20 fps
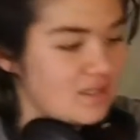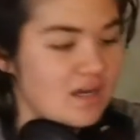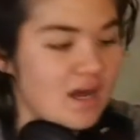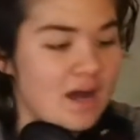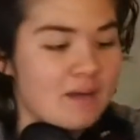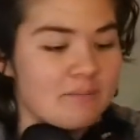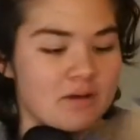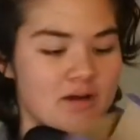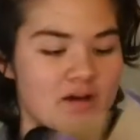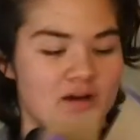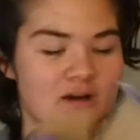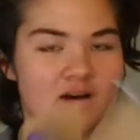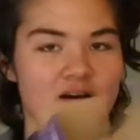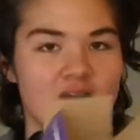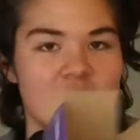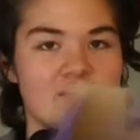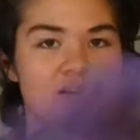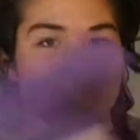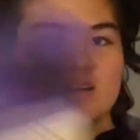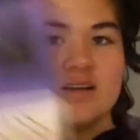
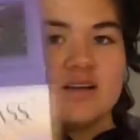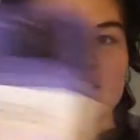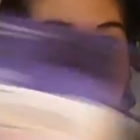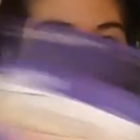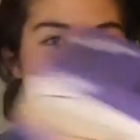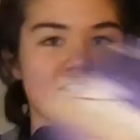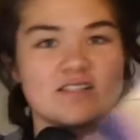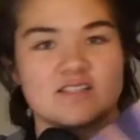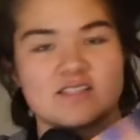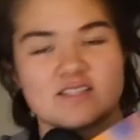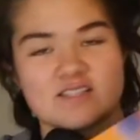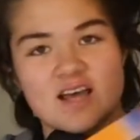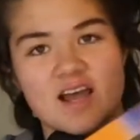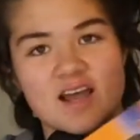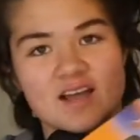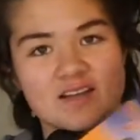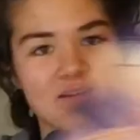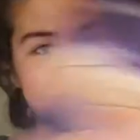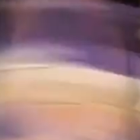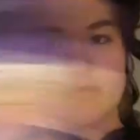Yamaha
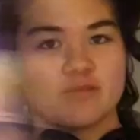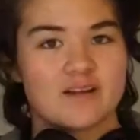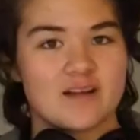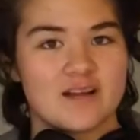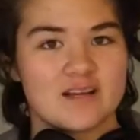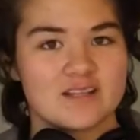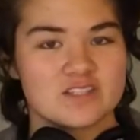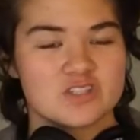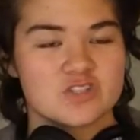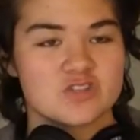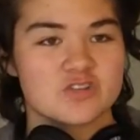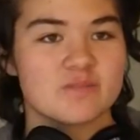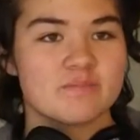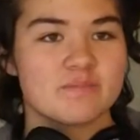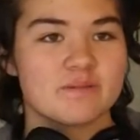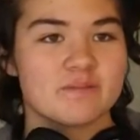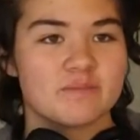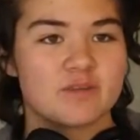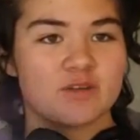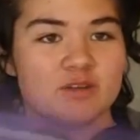Silent Brass
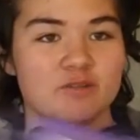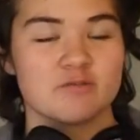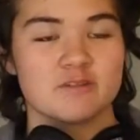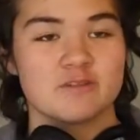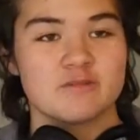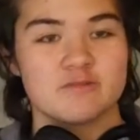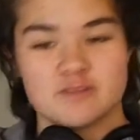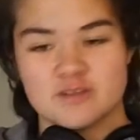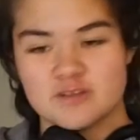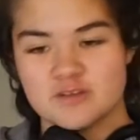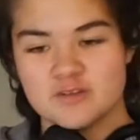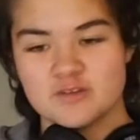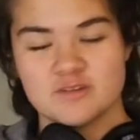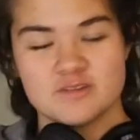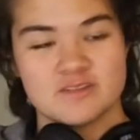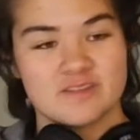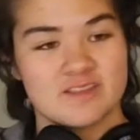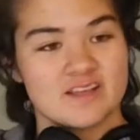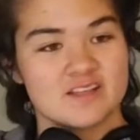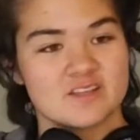Trumpet Mute review.
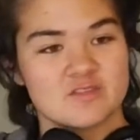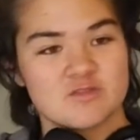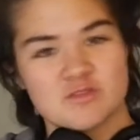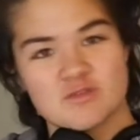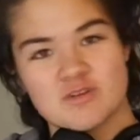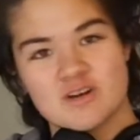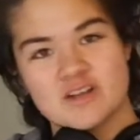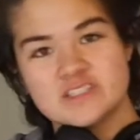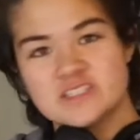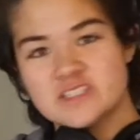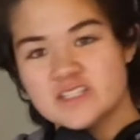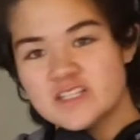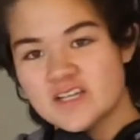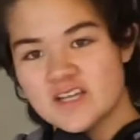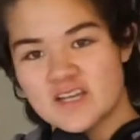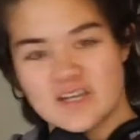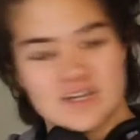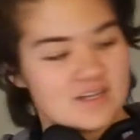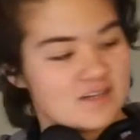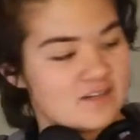Thanks for
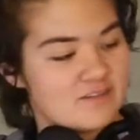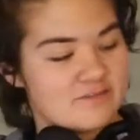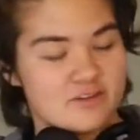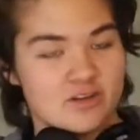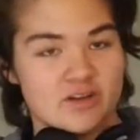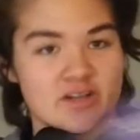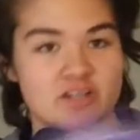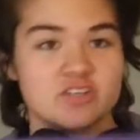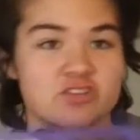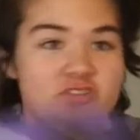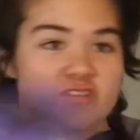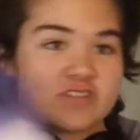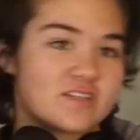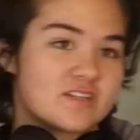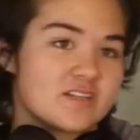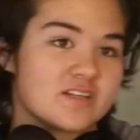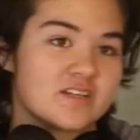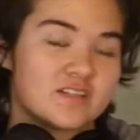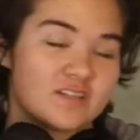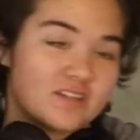watching, and if you're
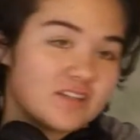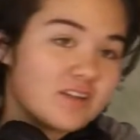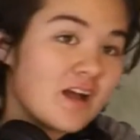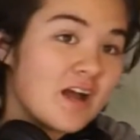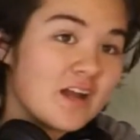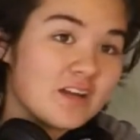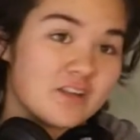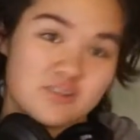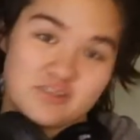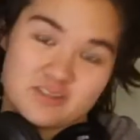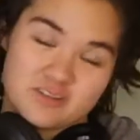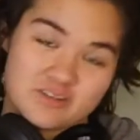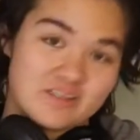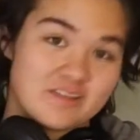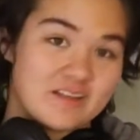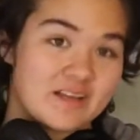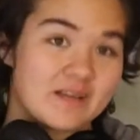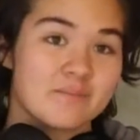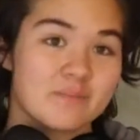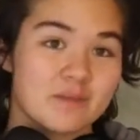interested, I know there are
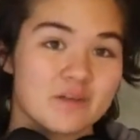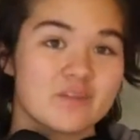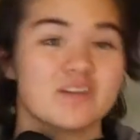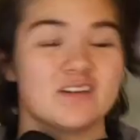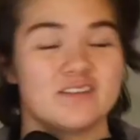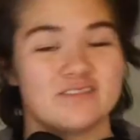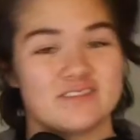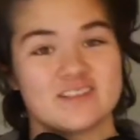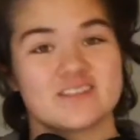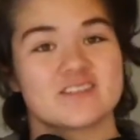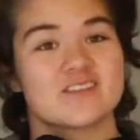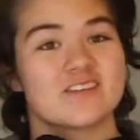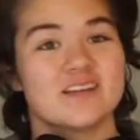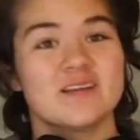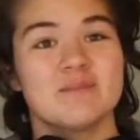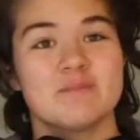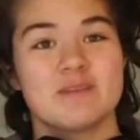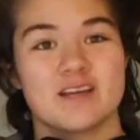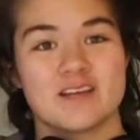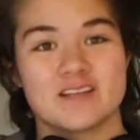like a million of these on
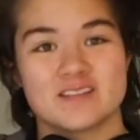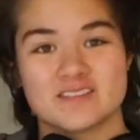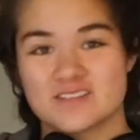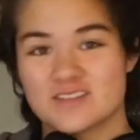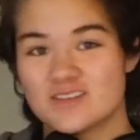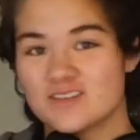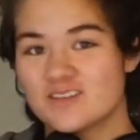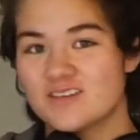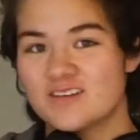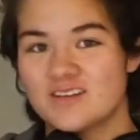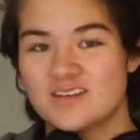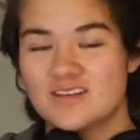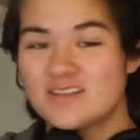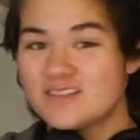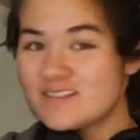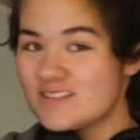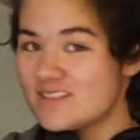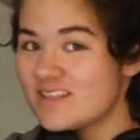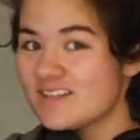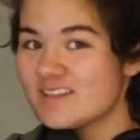eBay, so
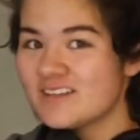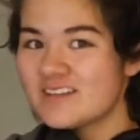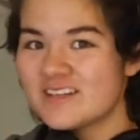see you